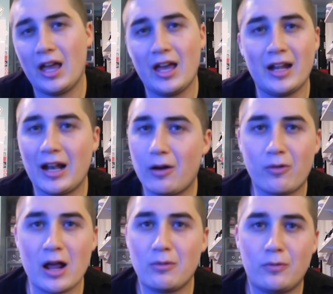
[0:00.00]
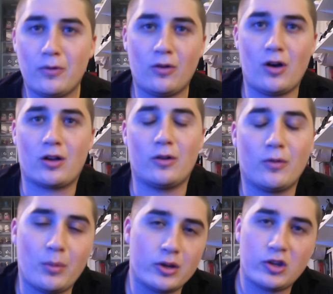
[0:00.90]
And I ran with Foot Locker
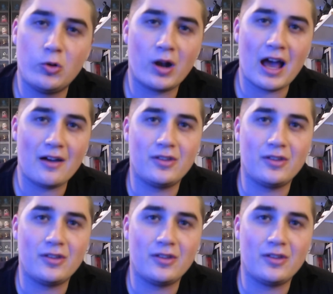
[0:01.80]
for about 2.5